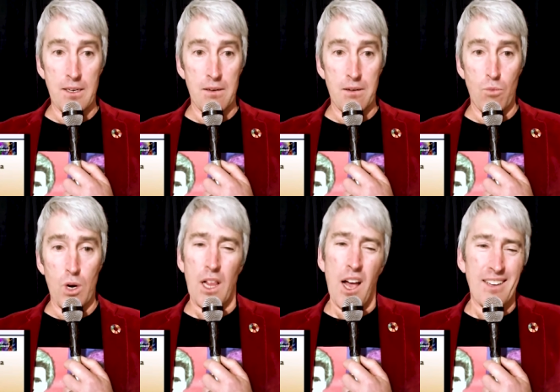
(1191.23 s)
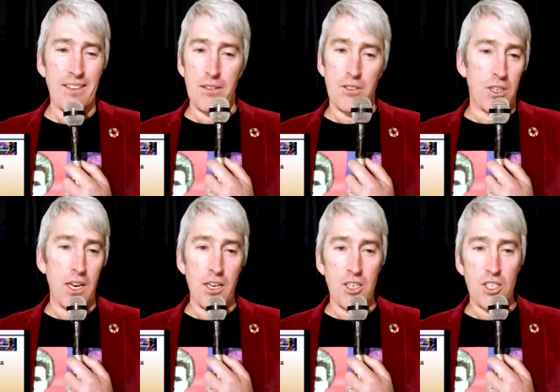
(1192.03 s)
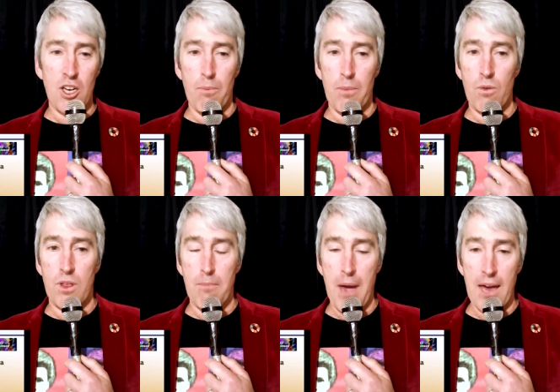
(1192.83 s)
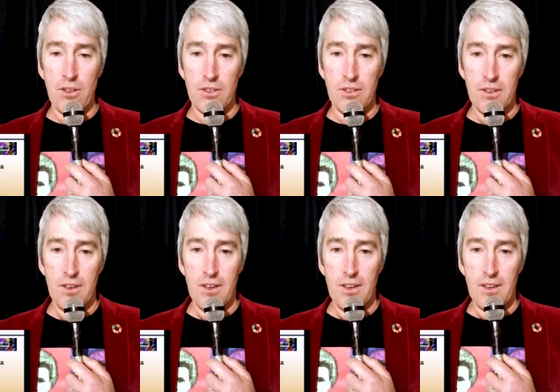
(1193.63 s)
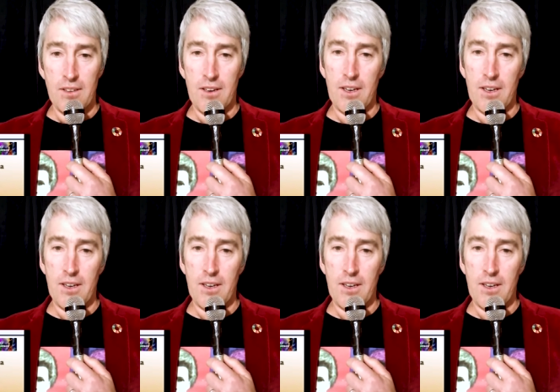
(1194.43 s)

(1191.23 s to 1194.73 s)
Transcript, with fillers: Well, I, can you just help me with the maths? It's like,